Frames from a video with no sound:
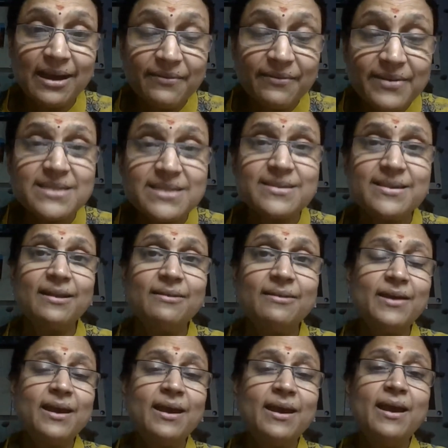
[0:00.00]

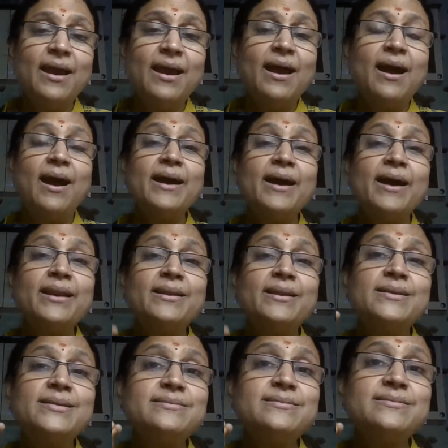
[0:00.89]
ourselves are
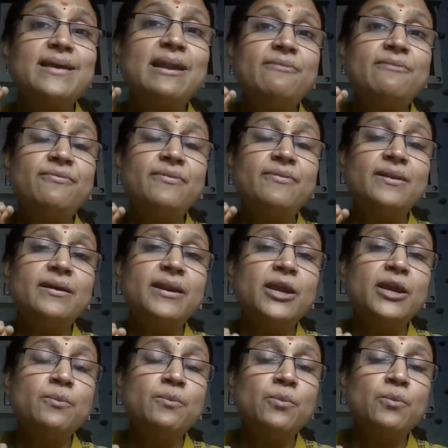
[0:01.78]
in the
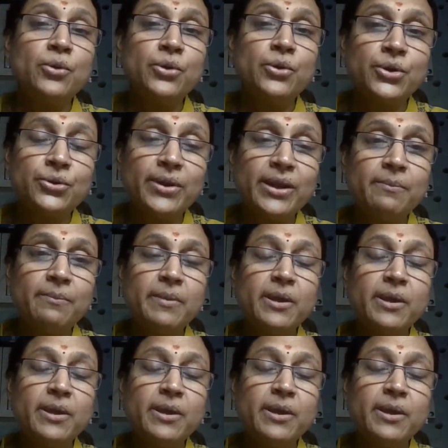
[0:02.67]
self-learning mode today,